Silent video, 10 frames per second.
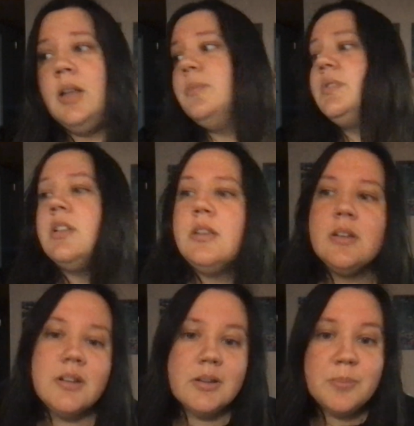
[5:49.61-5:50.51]
So they're
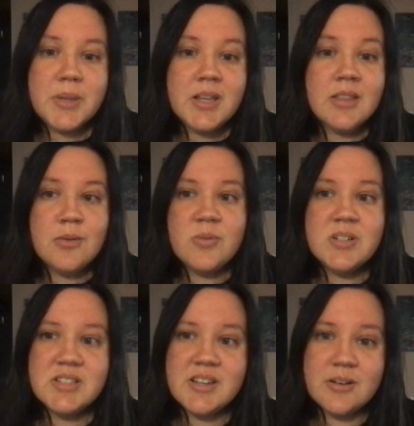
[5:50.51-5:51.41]
going to be the
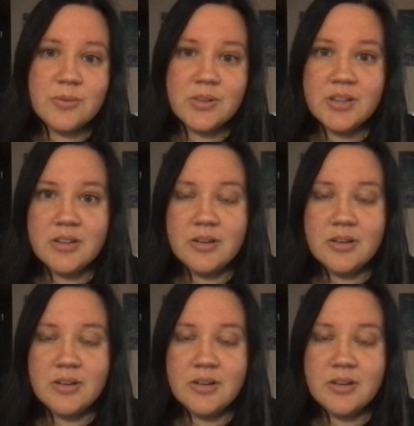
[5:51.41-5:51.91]
ones that are really going